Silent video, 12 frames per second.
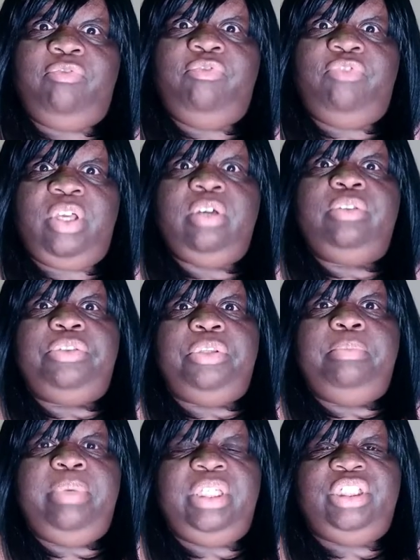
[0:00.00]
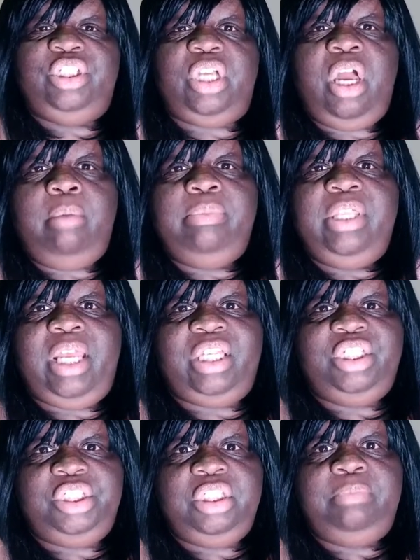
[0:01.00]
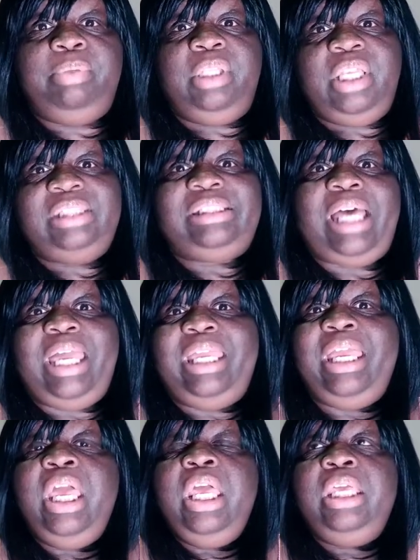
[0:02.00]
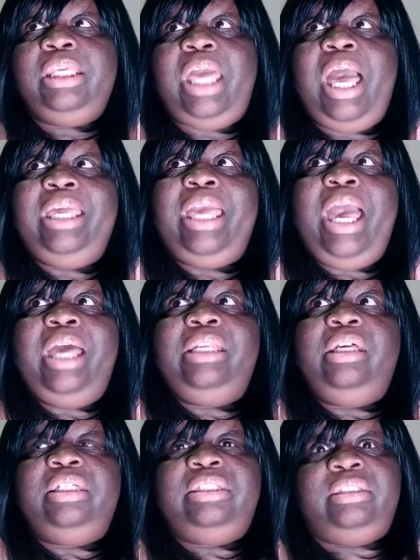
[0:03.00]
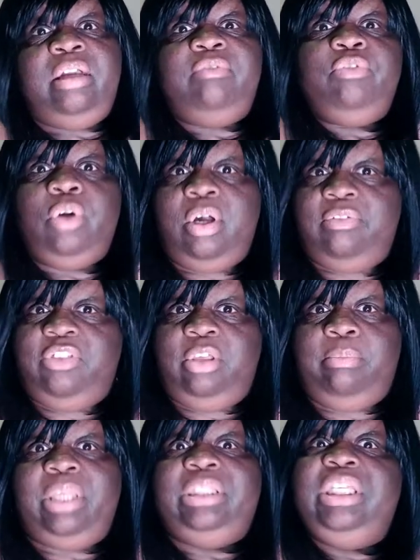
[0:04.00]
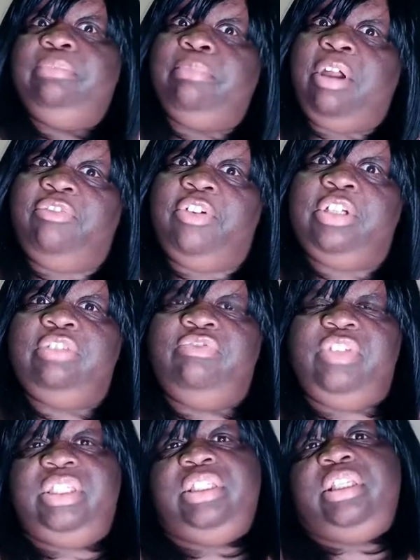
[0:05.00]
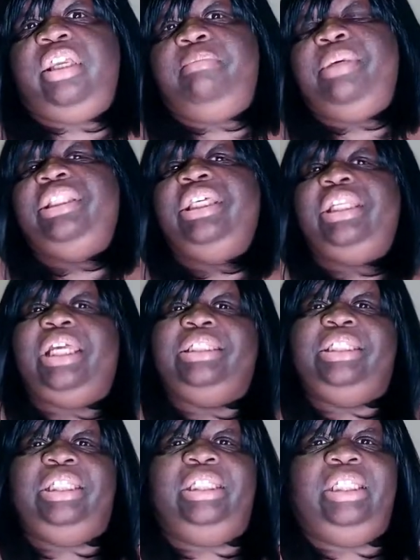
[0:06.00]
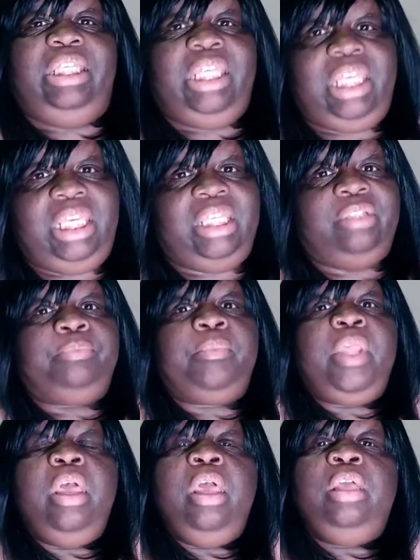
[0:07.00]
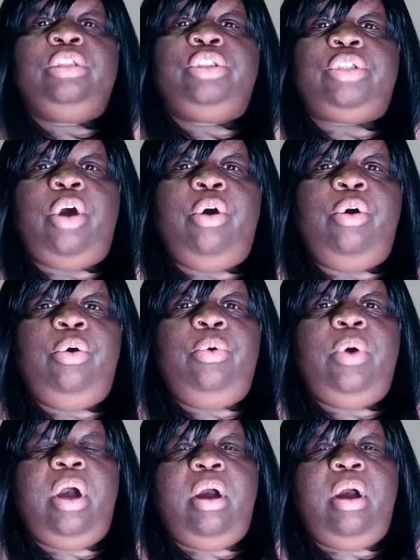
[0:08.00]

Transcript: felt the best job that I should. Plus I got several of them. I did my first vsteam and then I did it again. So